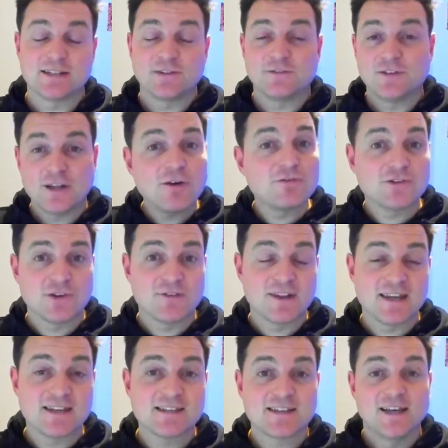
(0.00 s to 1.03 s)
And if you don't do
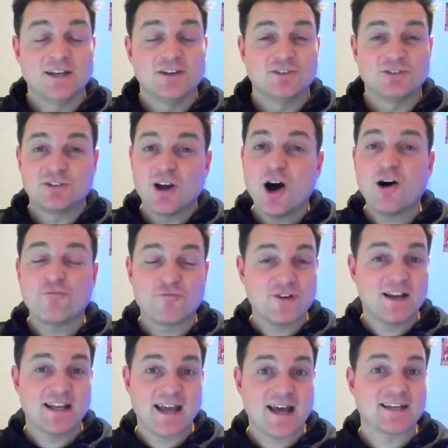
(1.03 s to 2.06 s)
this, you can't
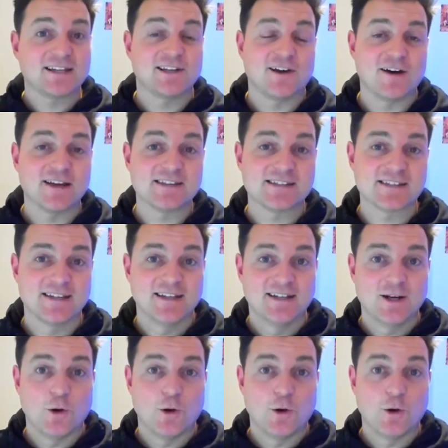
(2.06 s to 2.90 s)
really analyze